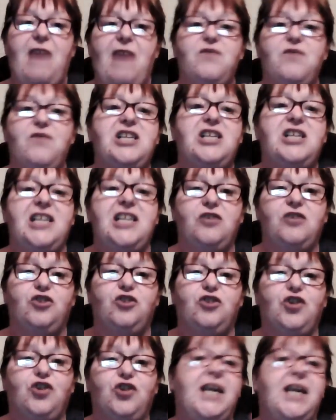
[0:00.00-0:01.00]
single
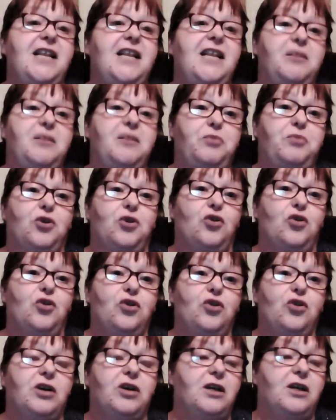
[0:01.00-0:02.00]
trick in the
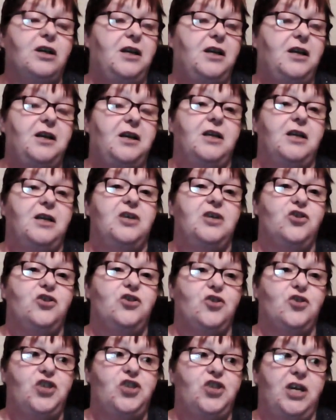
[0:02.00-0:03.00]
book,
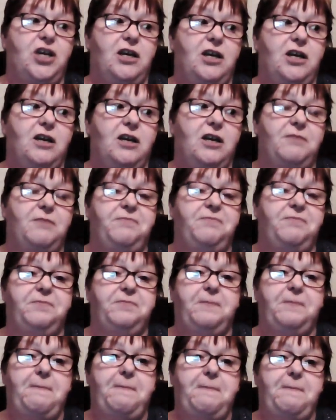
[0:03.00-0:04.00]
sort of
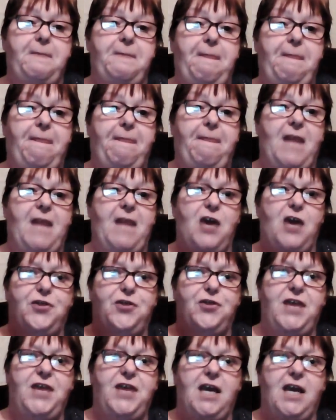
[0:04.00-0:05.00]
a
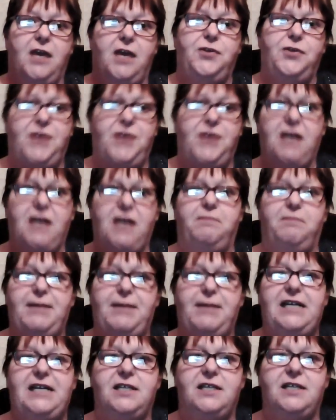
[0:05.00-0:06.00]
thick
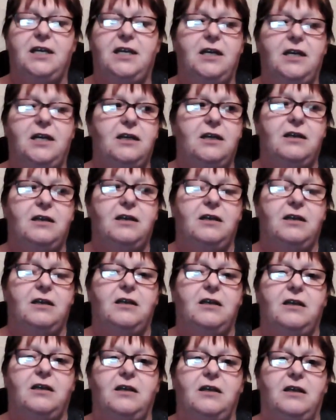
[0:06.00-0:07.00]
batter.
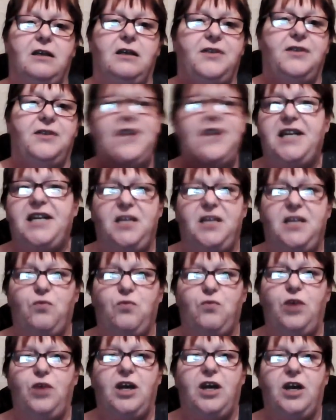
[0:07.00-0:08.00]
That didn't
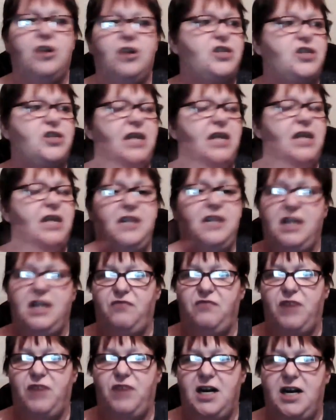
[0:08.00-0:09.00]
work because then they
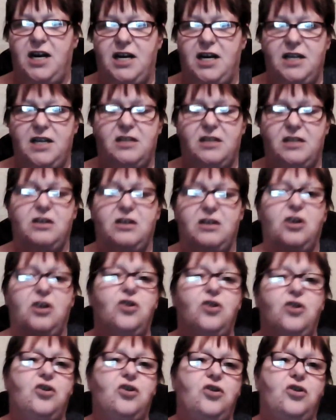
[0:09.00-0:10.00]
didn't rise.
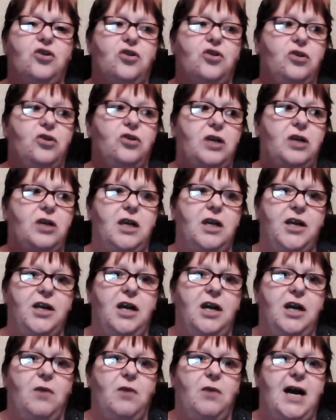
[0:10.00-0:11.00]
Or, you
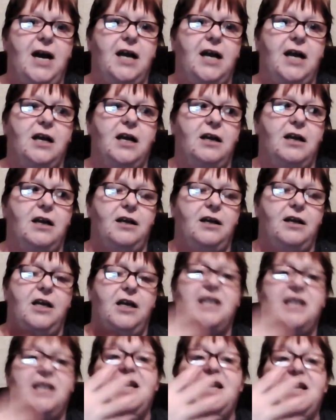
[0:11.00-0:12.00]
know, like a
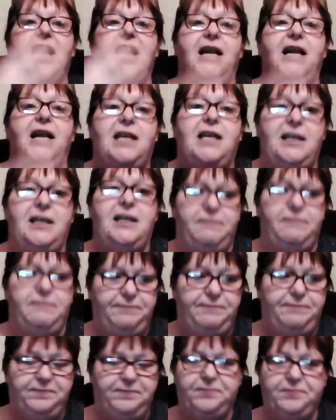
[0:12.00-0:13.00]
slightly
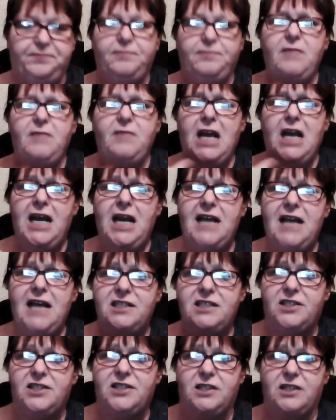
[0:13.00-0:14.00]

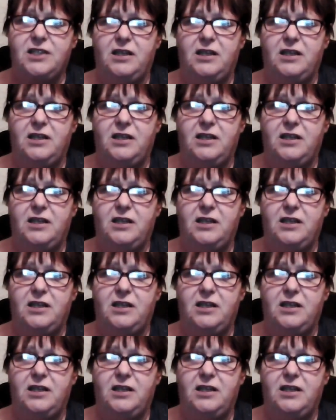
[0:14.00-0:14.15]
less